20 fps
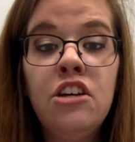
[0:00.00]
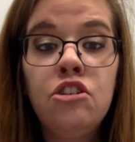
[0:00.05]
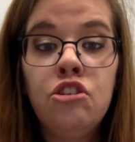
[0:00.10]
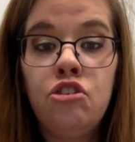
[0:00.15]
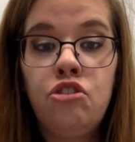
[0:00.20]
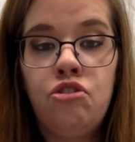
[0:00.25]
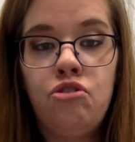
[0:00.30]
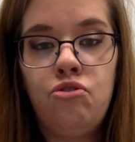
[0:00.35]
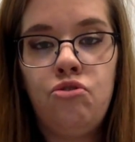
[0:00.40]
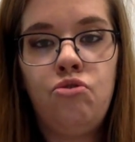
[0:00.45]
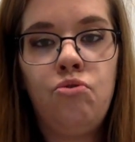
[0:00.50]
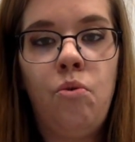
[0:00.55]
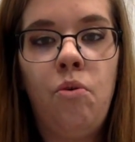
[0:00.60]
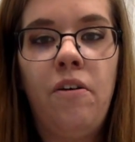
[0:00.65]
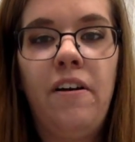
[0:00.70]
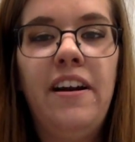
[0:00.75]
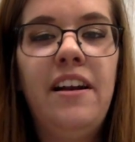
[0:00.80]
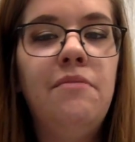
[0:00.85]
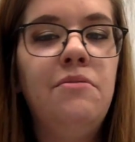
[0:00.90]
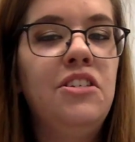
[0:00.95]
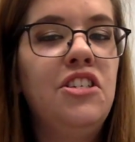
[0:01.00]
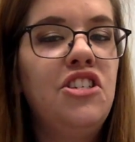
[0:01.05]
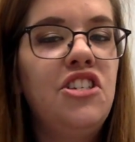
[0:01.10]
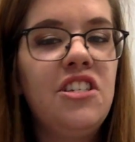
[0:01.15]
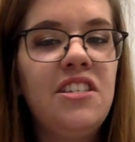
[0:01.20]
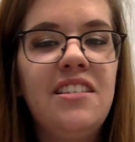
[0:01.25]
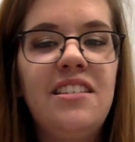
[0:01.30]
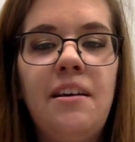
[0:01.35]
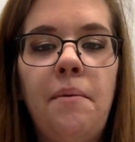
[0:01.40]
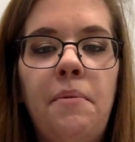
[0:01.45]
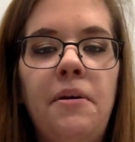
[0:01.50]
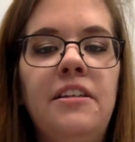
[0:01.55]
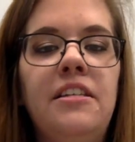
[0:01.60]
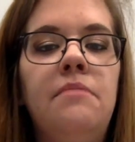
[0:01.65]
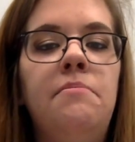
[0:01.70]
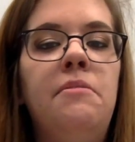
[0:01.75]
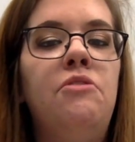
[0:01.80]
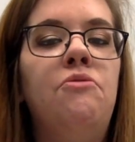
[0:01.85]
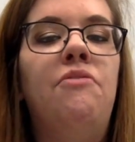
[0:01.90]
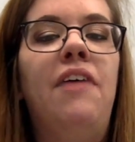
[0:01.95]
store, and it was just something
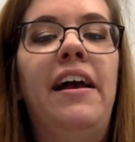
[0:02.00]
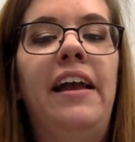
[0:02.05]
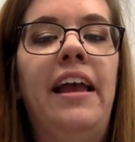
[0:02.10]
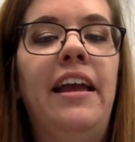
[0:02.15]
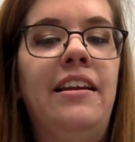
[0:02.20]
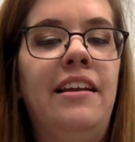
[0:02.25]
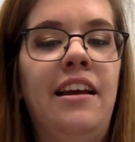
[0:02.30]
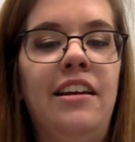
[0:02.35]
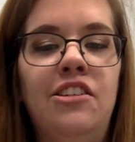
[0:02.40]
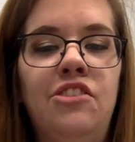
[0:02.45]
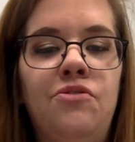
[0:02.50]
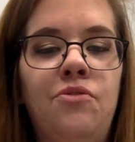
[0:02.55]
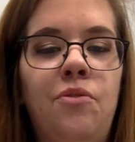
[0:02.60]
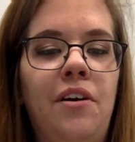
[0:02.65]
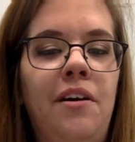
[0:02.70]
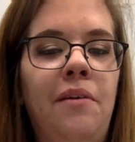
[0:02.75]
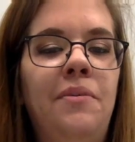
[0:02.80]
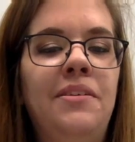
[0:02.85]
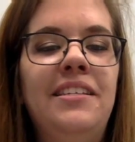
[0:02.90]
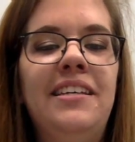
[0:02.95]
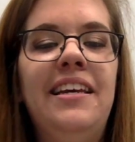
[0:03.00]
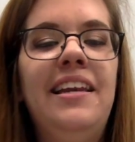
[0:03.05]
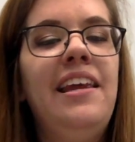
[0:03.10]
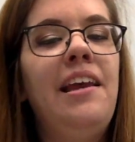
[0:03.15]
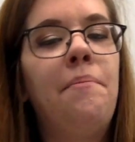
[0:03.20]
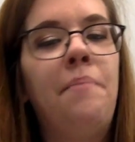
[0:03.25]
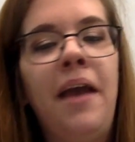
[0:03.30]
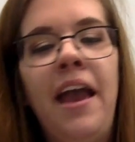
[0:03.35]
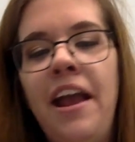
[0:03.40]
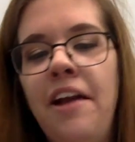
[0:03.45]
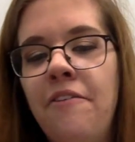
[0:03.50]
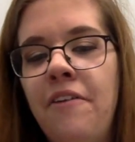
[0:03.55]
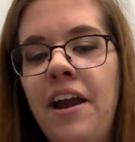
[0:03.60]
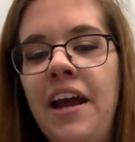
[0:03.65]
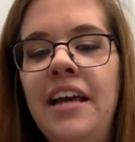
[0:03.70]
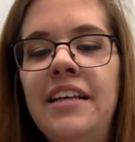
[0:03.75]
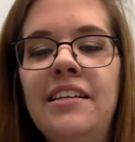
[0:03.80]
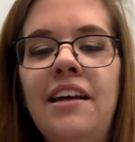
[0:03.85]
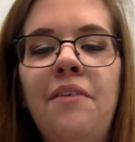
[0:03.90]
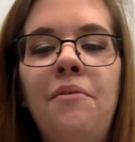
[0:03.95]
to be recognized I wasn't getting a pay
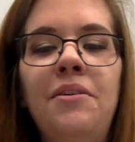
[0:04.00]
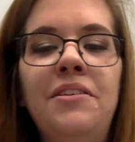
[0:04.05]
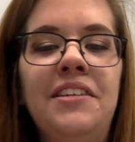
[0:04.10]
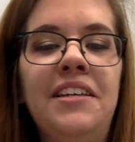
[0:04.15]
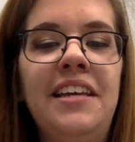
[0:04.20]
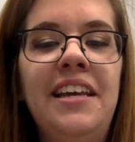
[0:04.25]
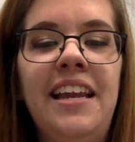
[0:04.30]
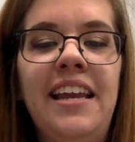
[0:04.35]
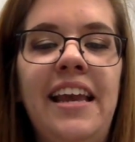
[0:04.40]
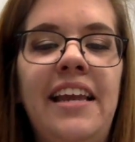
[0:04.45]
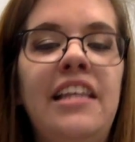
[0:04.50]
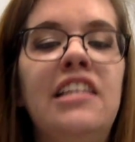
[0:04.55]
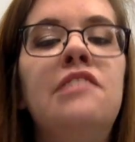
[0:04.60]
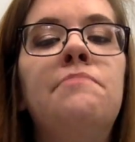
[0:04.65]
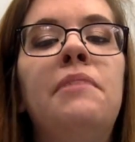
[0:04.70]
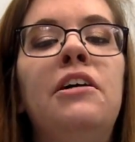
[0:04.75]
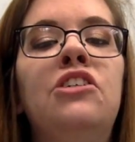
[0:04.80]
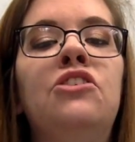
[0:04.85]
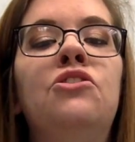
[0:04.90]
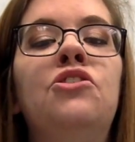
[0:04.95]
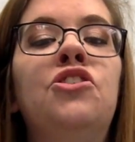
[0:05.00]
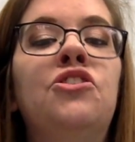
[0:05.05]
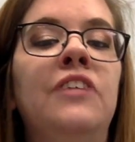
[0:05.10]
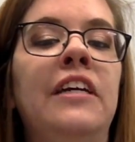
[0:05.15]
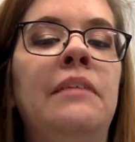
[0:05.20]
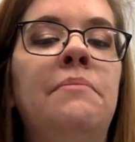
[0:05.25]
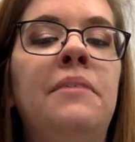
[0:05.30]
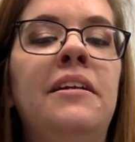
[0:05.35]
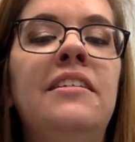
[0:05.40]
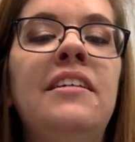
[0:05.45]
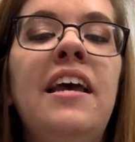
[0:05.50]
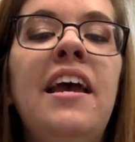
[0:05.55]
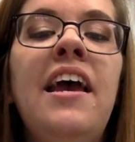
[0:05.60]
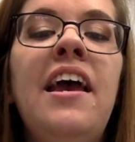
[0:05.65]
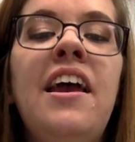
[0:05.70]
raise. I wasn't getting any special treatment.